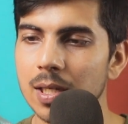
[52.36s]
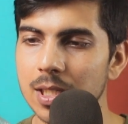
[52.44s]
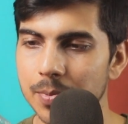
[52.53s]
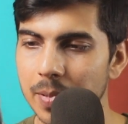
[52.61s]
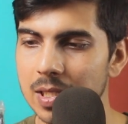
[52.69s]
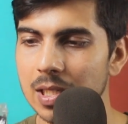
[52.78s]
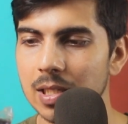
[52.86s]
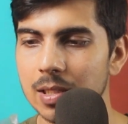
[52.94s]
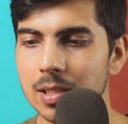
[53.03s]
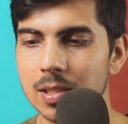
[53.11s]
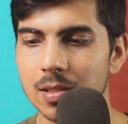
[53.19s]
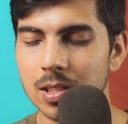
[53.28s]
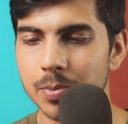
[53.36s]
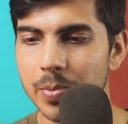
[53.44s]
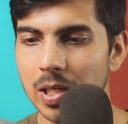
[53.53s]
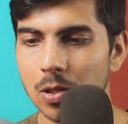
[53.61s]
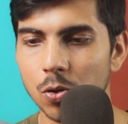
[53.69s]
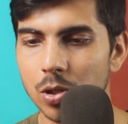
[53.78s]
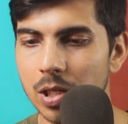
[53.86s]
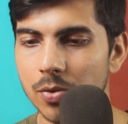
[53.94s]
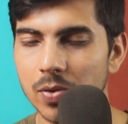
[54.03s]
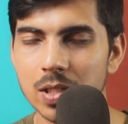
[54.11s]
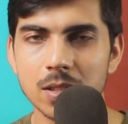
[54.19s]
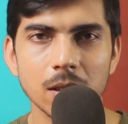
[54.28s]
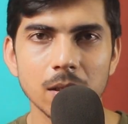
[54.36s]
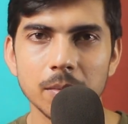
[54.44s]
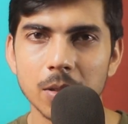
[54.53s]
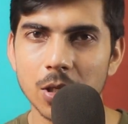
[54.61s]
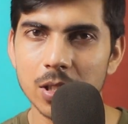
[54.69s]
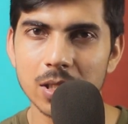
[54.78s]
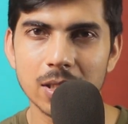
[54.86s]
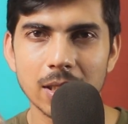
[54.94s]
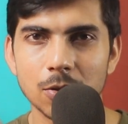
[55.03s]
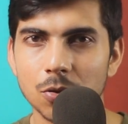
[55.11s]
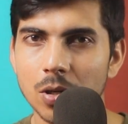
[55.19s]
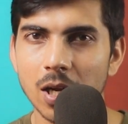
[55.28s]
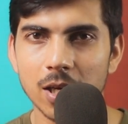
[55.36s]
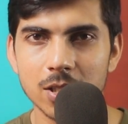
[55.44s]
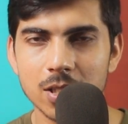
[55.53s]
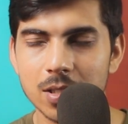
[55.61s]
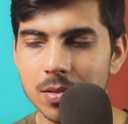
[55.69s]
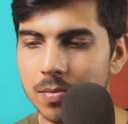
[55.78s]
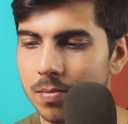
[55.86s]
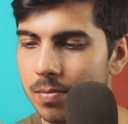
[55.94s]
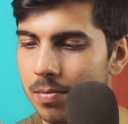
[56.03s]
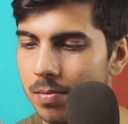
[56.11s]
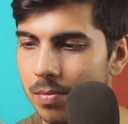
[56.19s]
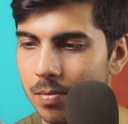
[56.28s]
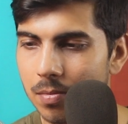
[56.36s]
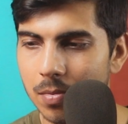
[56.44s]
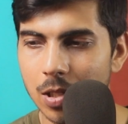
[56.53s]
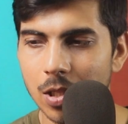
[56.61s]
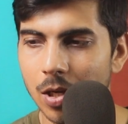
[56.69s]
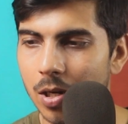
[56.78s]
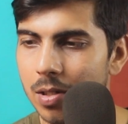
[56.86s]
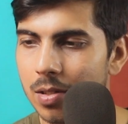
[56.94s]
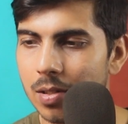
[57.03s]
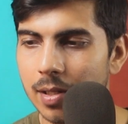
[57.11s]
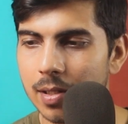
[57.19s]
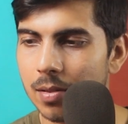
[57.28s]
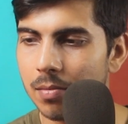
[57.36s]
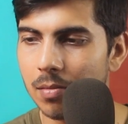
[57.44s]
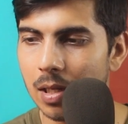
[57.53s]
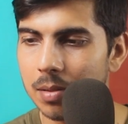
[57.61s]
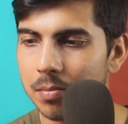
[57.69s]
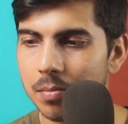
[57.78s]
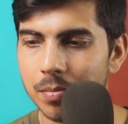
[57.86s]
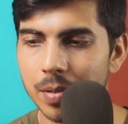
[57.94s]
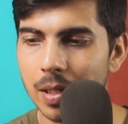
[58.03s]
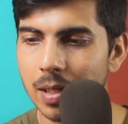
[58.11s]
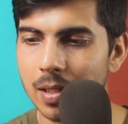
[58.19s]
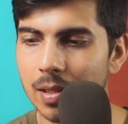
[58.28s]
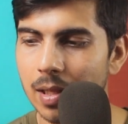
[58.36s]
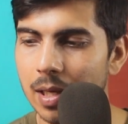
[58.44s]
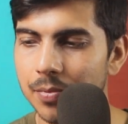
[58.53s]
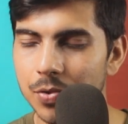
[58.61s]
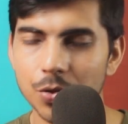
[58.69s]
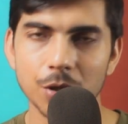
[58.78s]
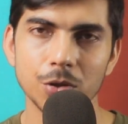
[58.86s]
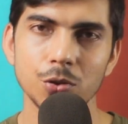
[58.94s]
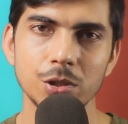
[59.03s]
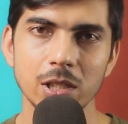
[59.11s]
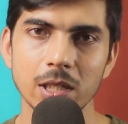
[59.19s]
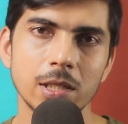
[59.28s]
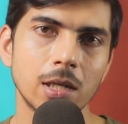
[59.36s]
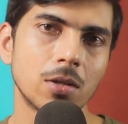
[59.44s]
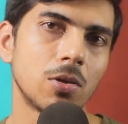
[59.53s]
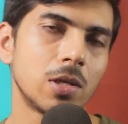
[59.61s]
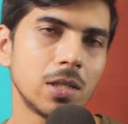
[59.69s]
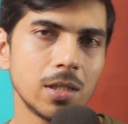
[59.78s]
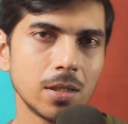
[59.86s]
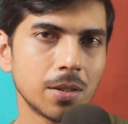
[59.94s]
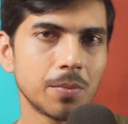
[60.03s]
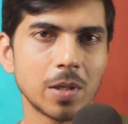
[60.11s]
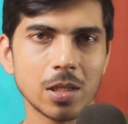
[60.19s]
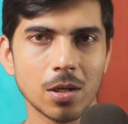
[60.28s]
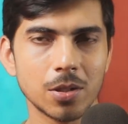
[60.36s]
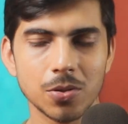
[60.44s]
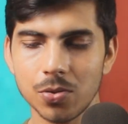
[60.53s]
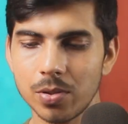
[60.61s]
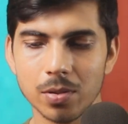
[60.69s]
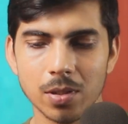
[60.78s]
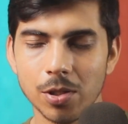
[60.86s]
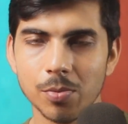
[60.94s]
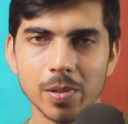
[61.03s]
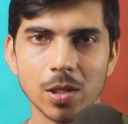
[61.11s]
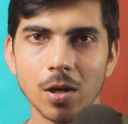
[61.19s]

especially these spring-loaded ones, because they don't last a lot. They break in, if you are using it regularly, in a month or two they'll be